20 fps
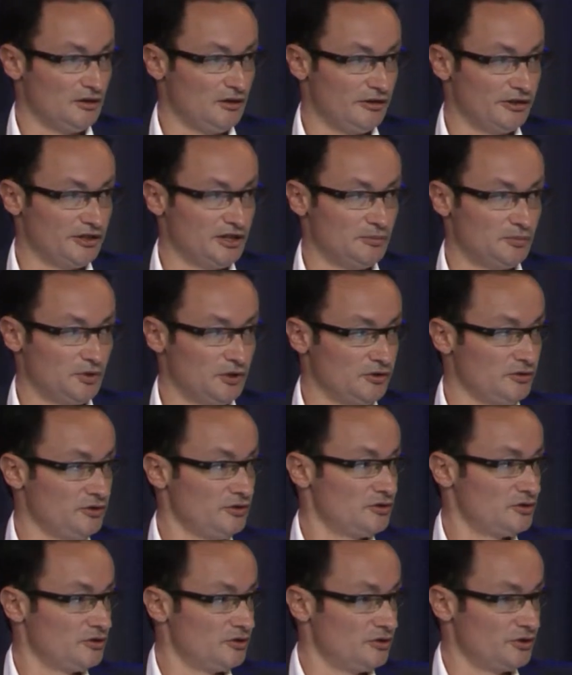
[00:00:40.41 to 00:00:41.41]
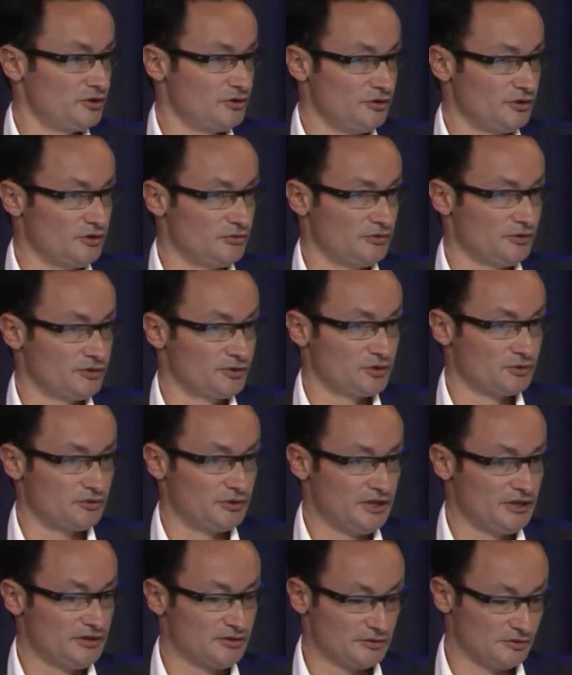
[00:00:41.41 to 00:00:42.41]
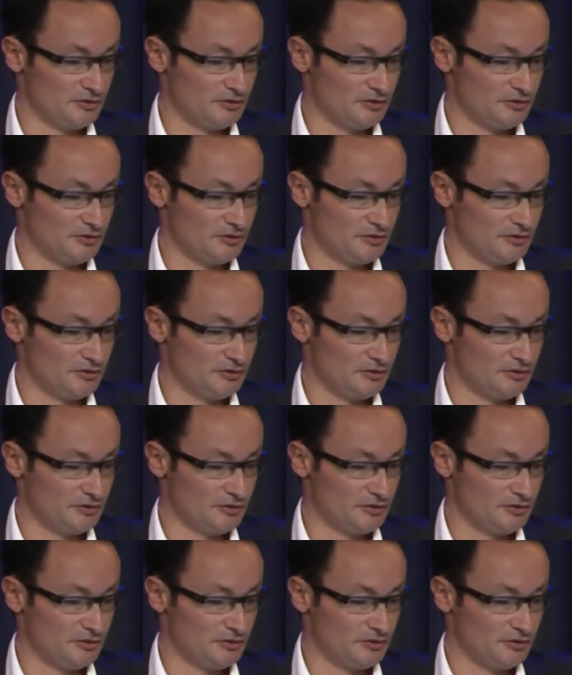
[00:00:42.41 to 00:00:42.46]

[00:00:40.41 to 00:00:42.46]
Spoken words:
or any point you want to raise.